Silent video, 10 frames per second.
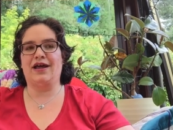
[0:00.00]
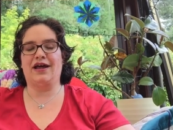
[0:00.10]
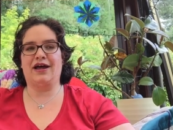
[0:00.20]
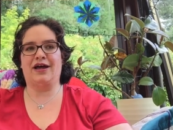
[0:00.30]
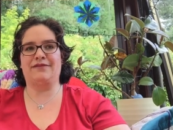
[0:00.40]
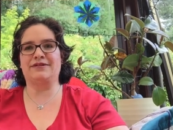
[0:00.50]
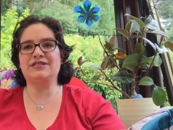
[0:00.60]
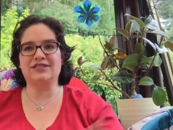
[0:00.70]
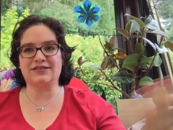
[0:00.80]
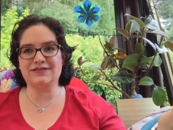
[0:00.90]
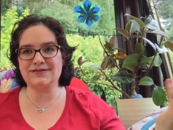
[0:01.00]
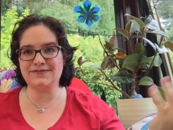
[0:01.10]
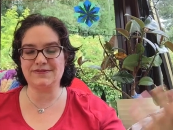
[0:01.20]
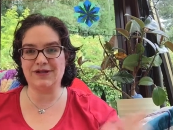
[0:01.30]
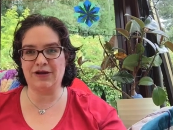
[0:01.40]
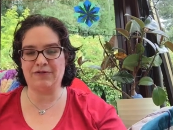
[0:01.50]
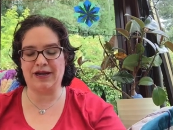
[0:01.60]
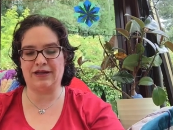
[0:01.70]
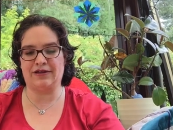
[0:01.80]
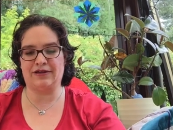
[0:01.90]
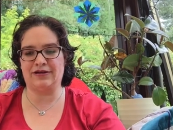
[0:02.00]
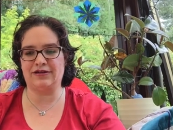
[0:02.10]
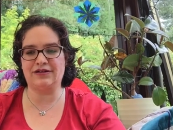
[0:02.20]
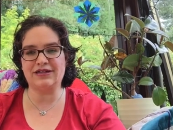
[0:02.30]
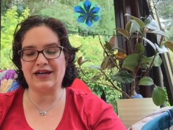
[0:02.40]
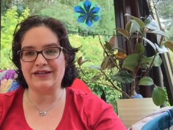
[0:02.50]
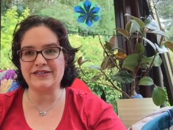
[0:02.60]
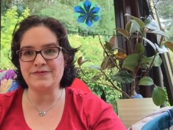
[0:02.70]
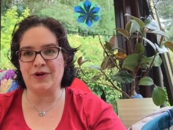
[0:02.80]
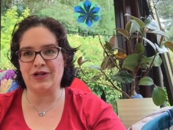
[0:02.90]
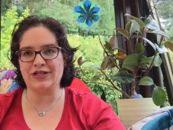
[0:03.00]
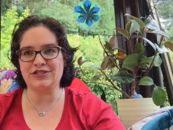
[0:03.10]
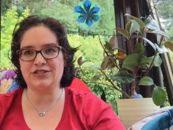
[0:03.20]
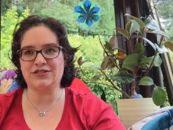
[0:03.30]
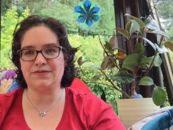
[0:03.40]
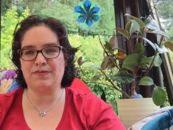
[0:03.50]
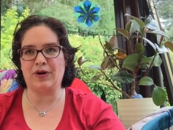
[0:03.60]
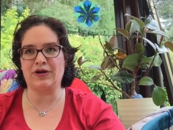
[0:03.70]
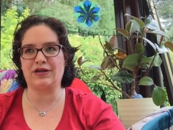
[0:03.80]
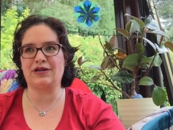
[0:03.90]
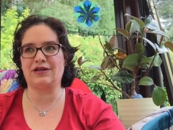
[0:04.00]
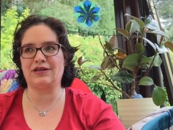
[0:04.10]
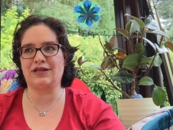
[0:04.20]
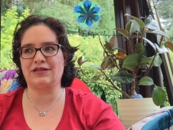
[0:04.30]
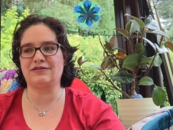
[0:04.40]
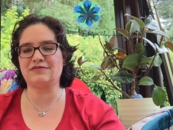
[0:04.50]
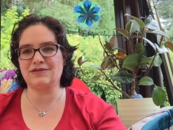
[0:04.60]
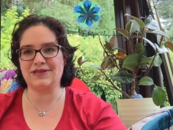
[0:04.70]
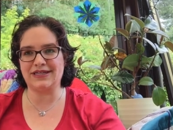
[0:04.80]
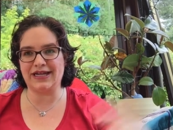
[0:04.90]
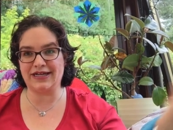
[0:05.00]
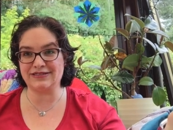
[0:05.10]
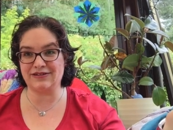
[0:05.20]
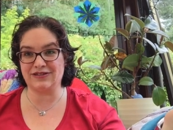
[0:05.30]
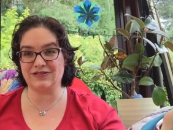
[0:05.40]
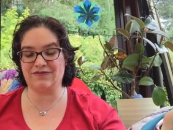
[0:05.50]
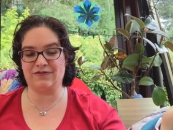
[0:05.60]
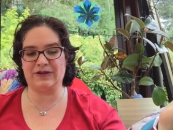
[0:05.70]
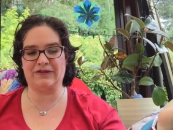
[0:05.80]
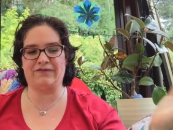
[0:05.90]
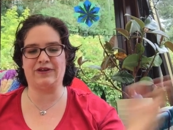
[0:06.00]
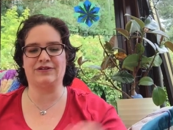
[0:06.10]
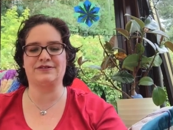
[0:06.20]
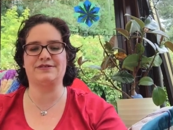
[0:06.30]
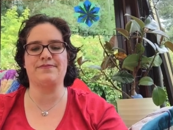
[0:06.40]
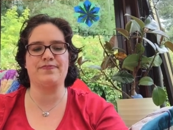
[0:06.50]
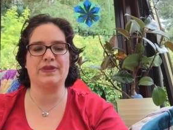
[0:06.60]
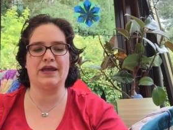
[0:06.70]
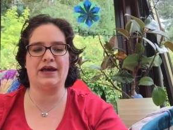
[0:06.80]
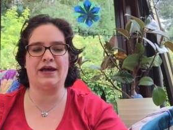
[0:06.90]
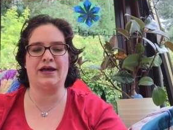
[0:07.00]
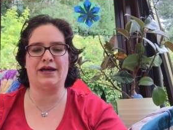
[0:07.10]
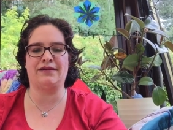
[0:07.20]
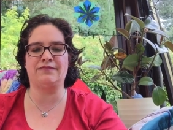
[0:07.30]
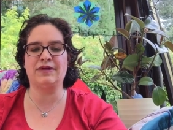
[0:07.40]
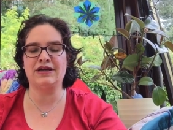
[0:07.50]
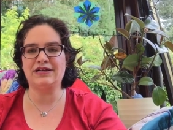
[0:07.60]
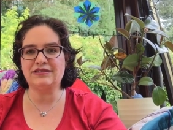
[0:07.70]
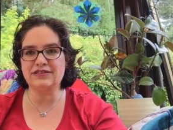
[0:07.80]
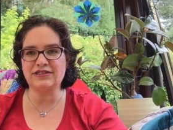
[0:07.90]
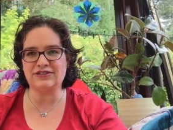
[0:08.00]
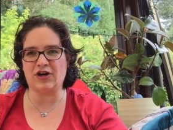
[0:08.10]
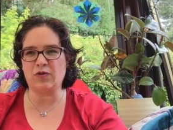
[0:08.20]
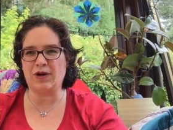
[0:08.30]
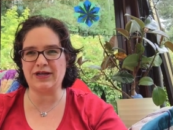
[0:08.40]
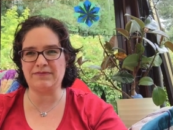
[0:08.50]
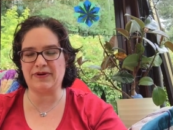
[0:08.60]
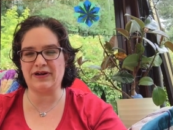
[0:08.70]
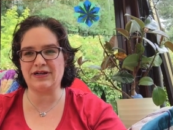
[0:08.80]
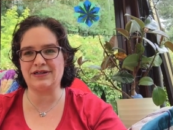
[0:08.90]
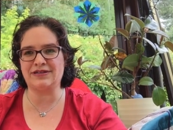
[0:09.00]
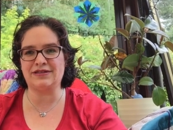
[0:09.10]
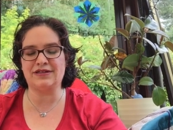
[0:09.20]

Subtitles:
It's just a regular kind of smallish park that then has lots of green fields. It's a good dog walking park and